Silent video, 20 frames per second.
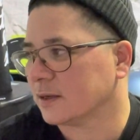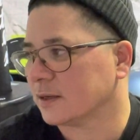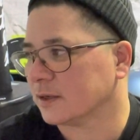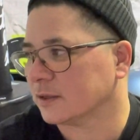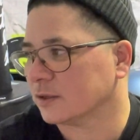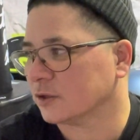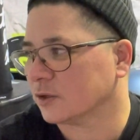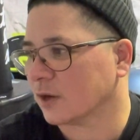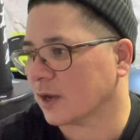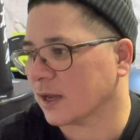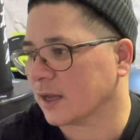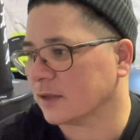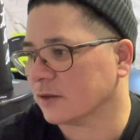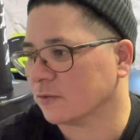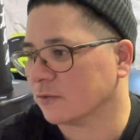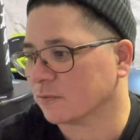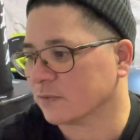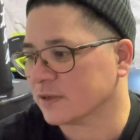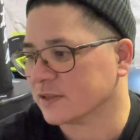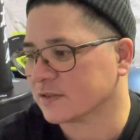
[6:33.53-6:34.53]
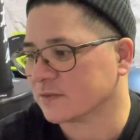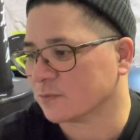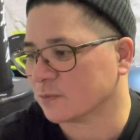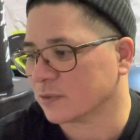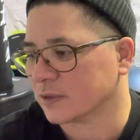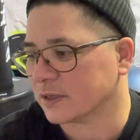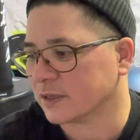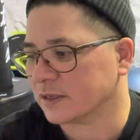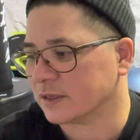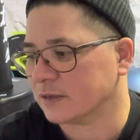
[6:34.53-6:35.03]
You know, and the reason
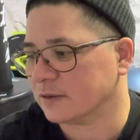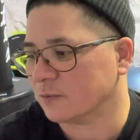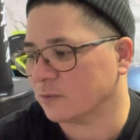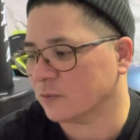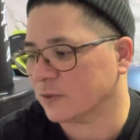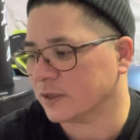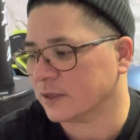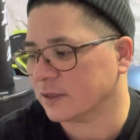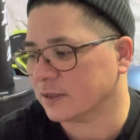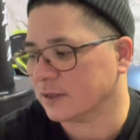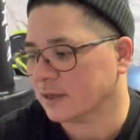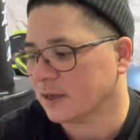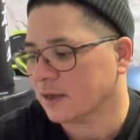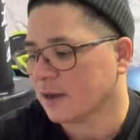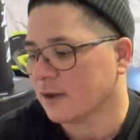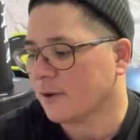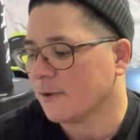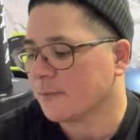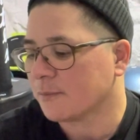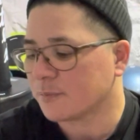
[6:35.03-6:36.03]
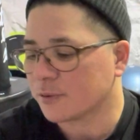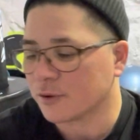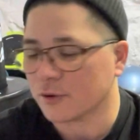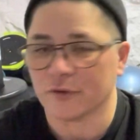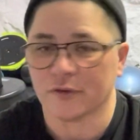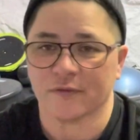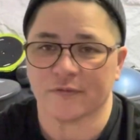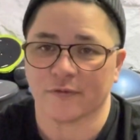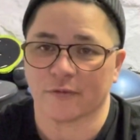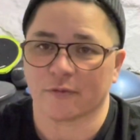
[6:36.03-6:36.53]
we
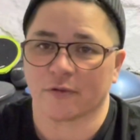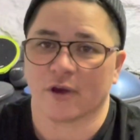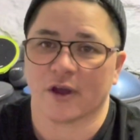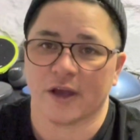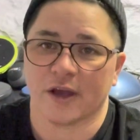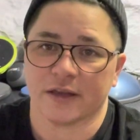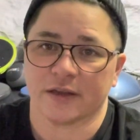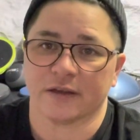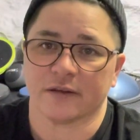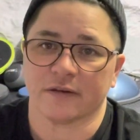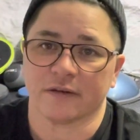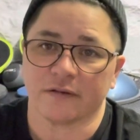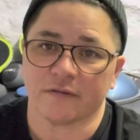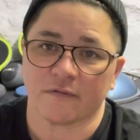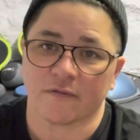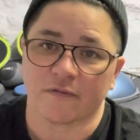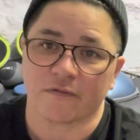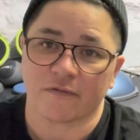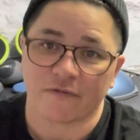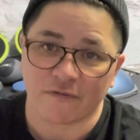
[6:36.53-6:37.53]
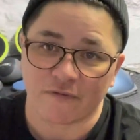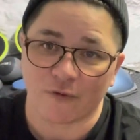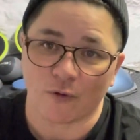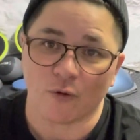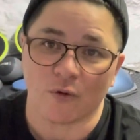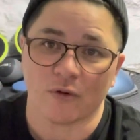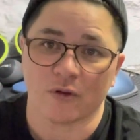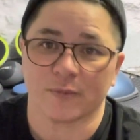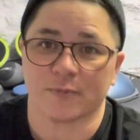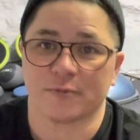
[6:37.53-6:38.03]
put the variety in
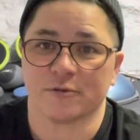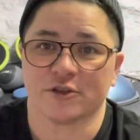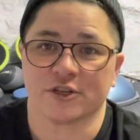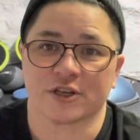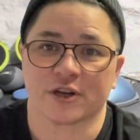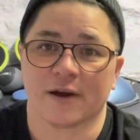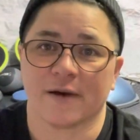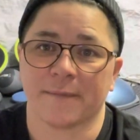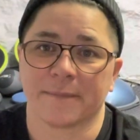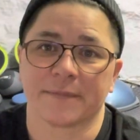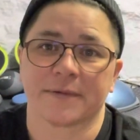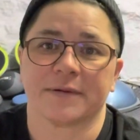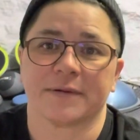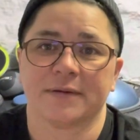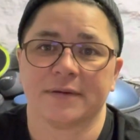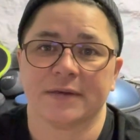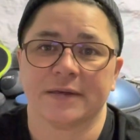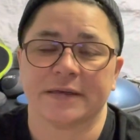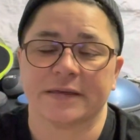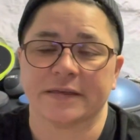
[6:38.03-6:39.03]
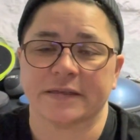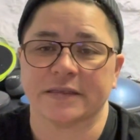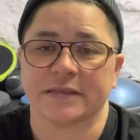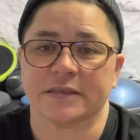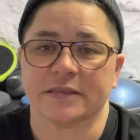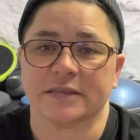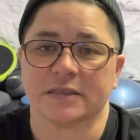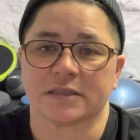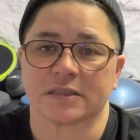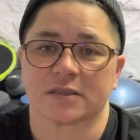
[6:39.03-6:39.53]
for the push-up
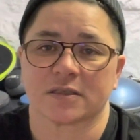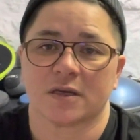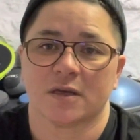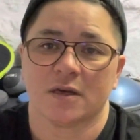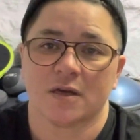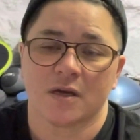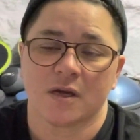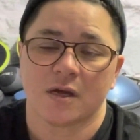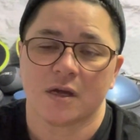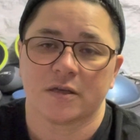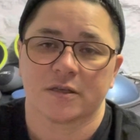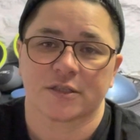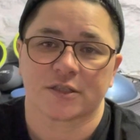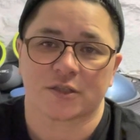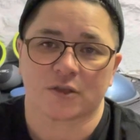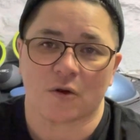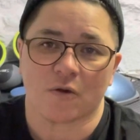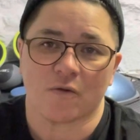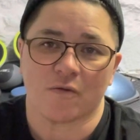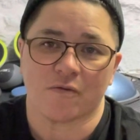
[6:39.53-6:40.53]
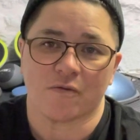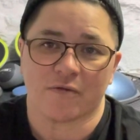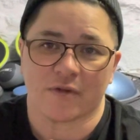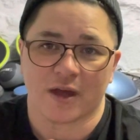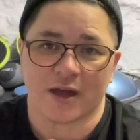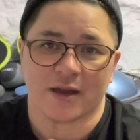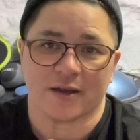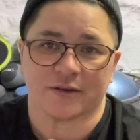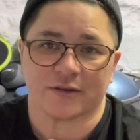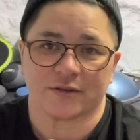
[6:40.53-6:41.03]
is so
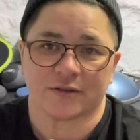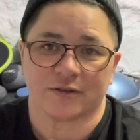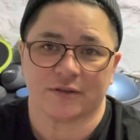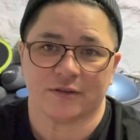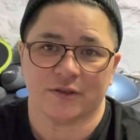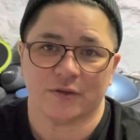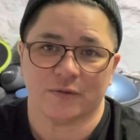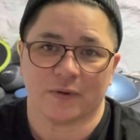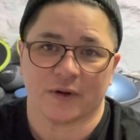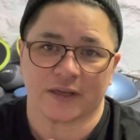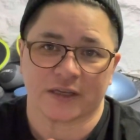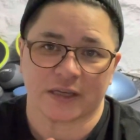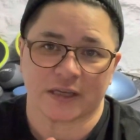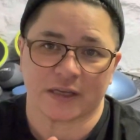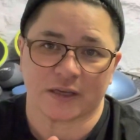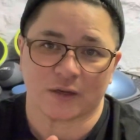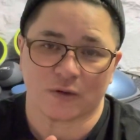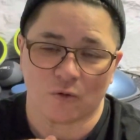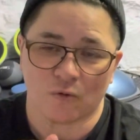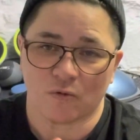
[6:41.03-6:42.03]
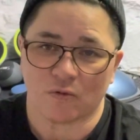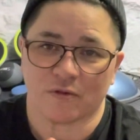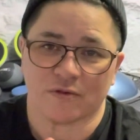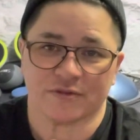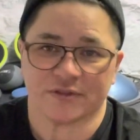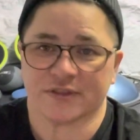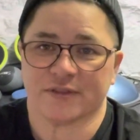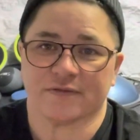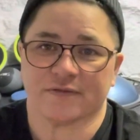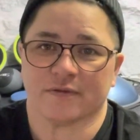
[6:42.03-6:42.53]
that you are getting all
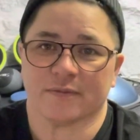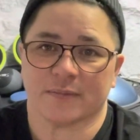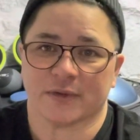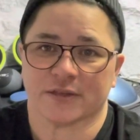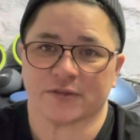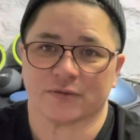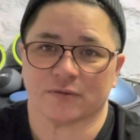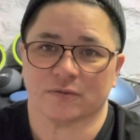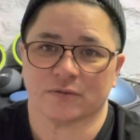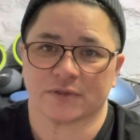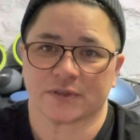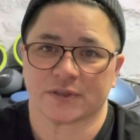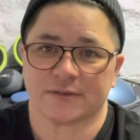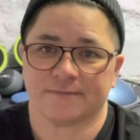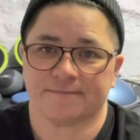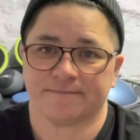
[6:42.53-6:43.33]
those different muscles.